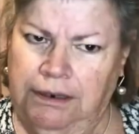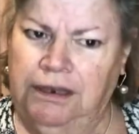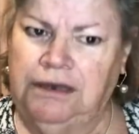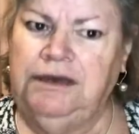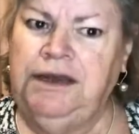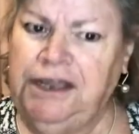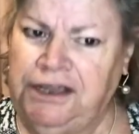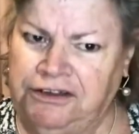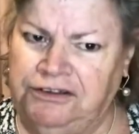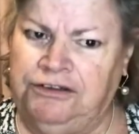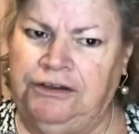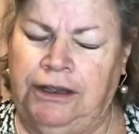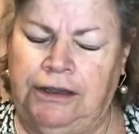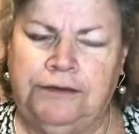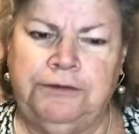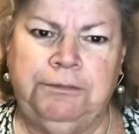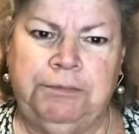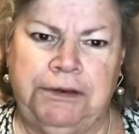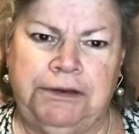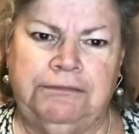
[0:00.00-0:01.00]
Knickers,
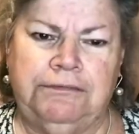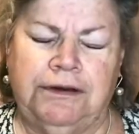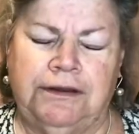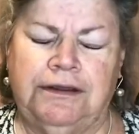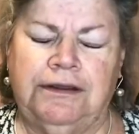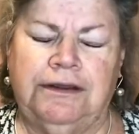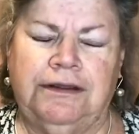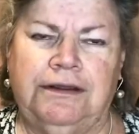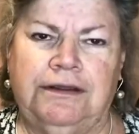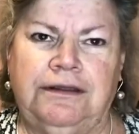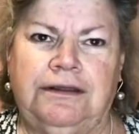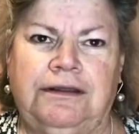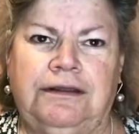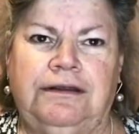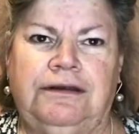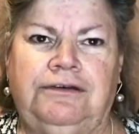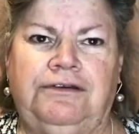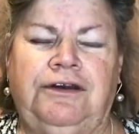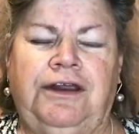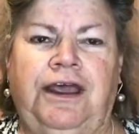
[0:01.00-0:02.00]
yes, but
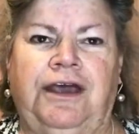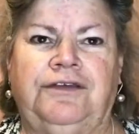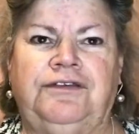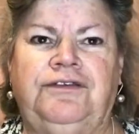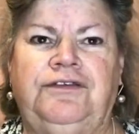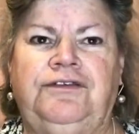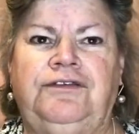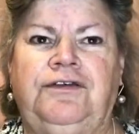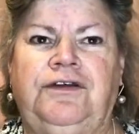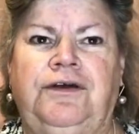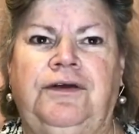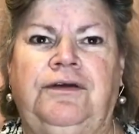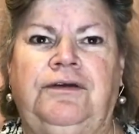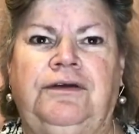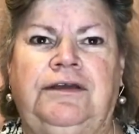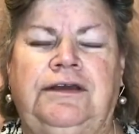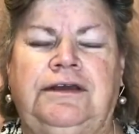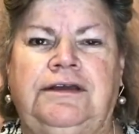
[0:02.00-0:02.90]
trousers, no.